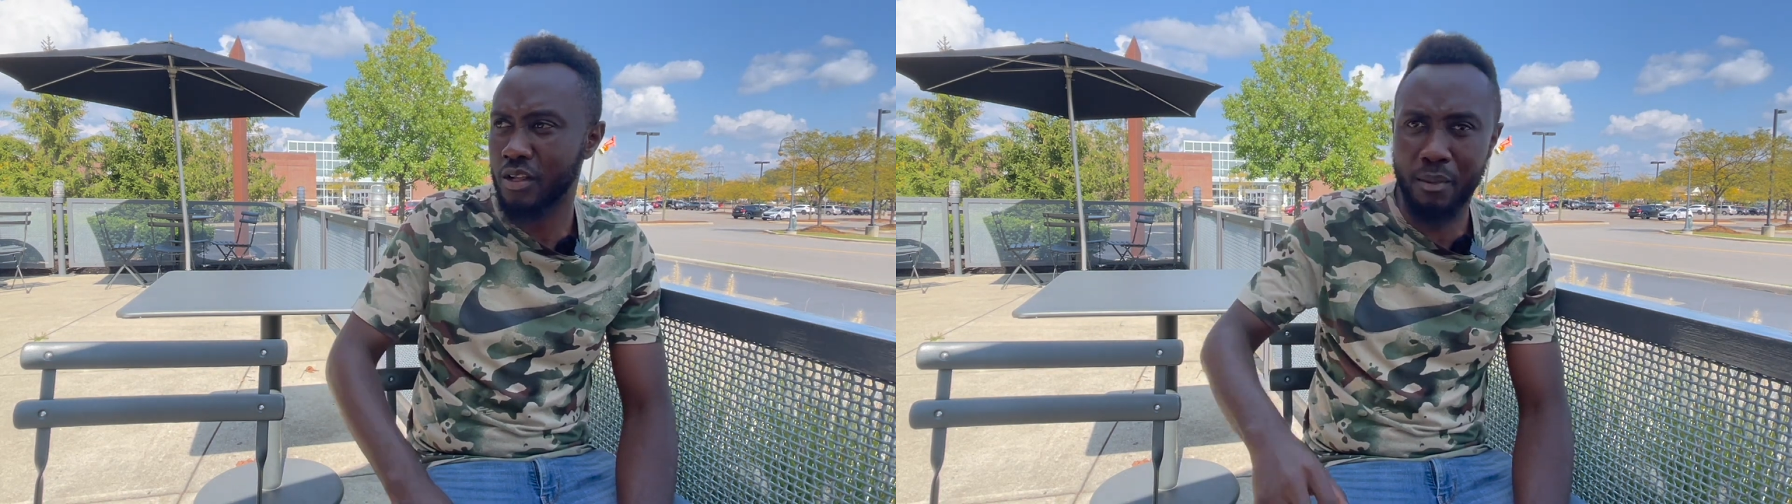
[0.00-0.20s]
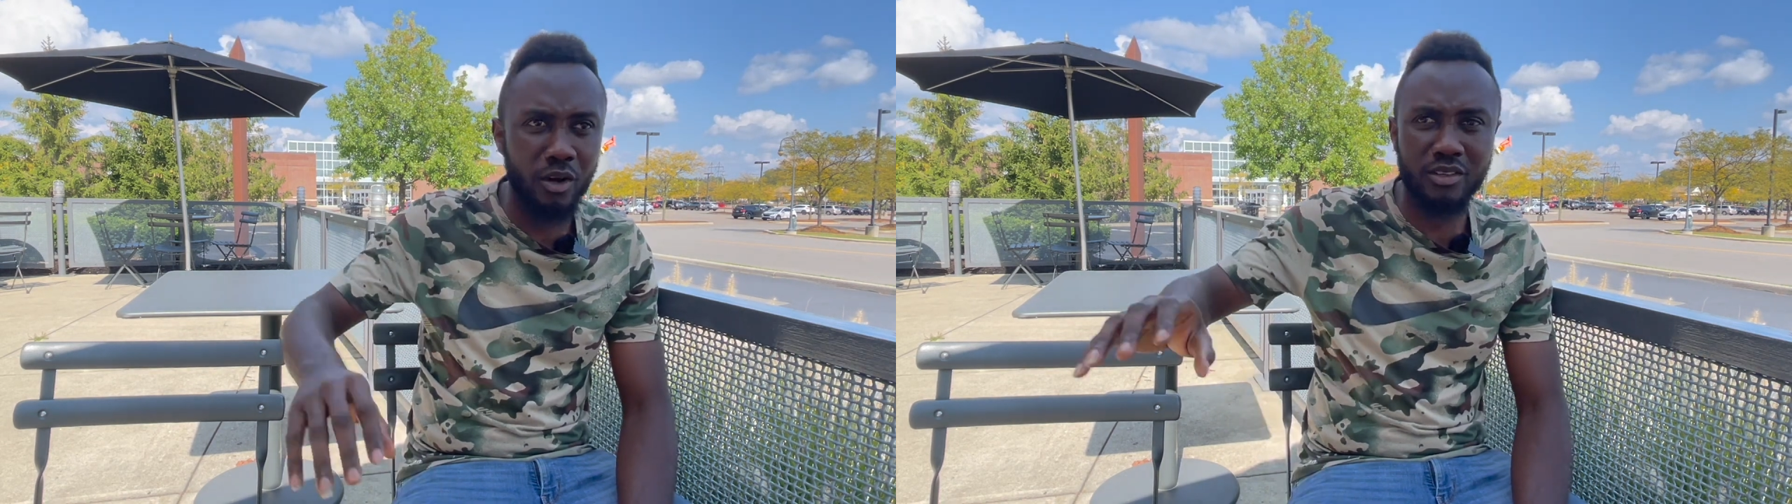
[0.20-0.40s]

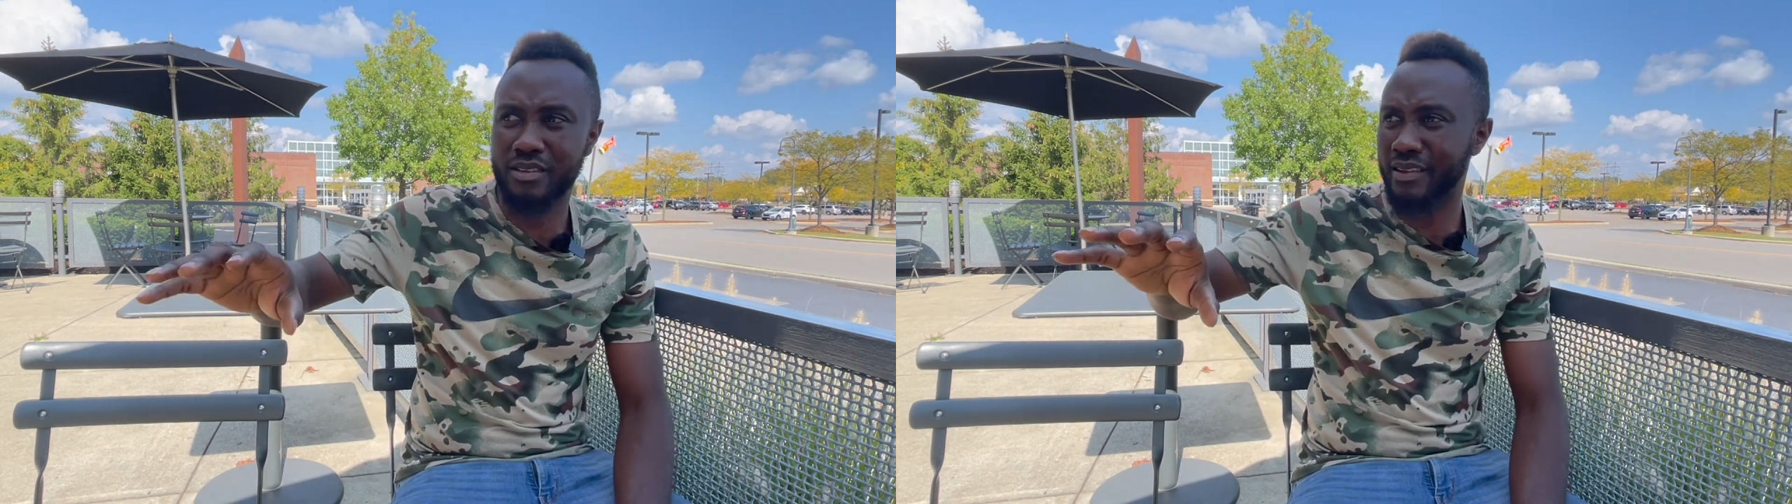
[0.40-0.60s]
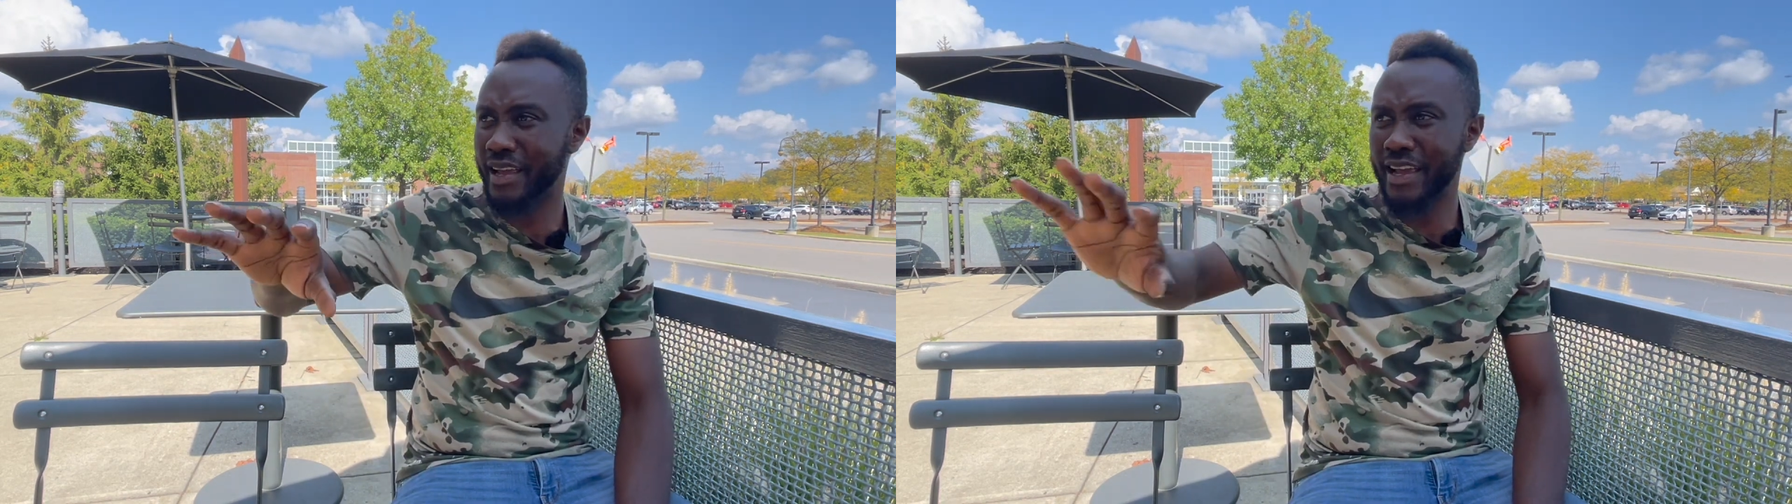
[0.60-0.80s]
about
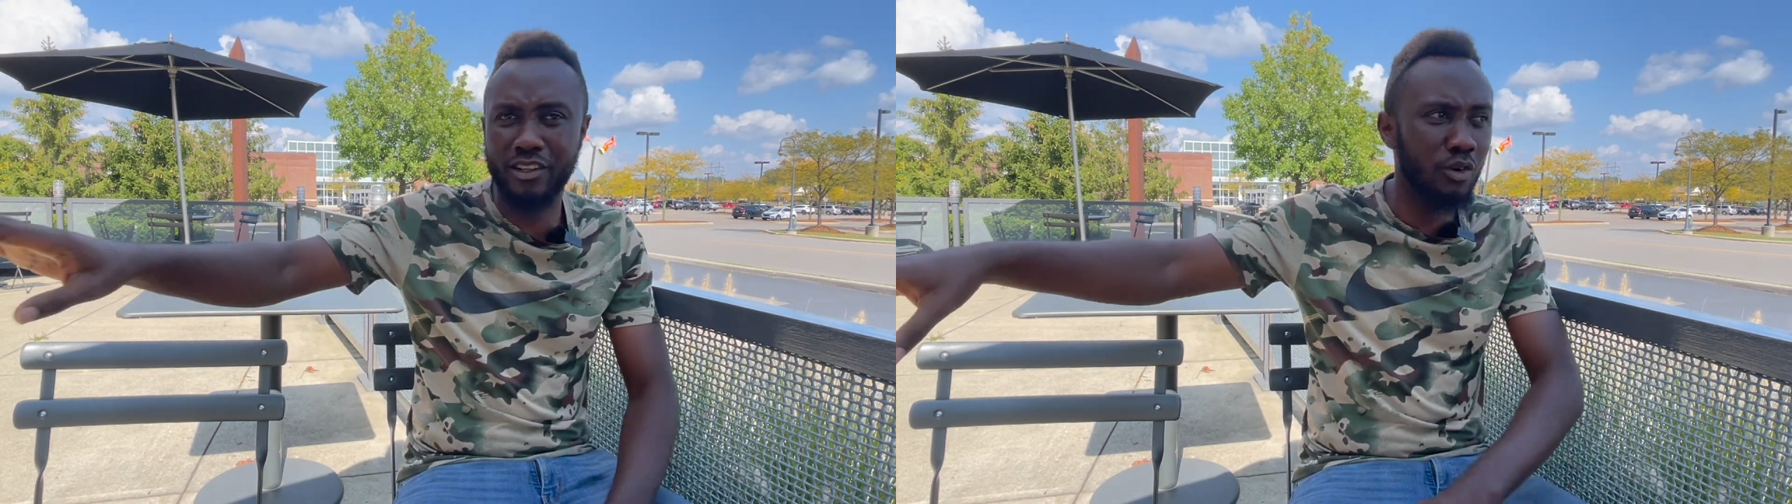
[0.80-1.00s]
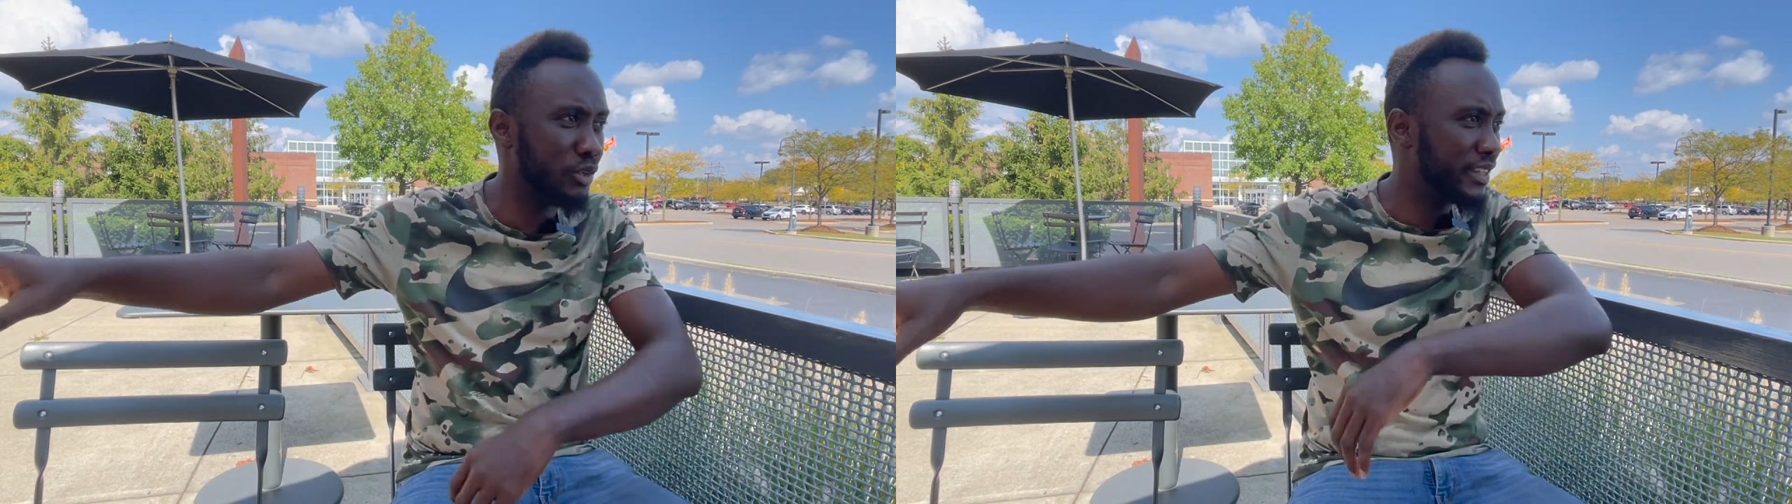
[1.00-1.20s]
8 or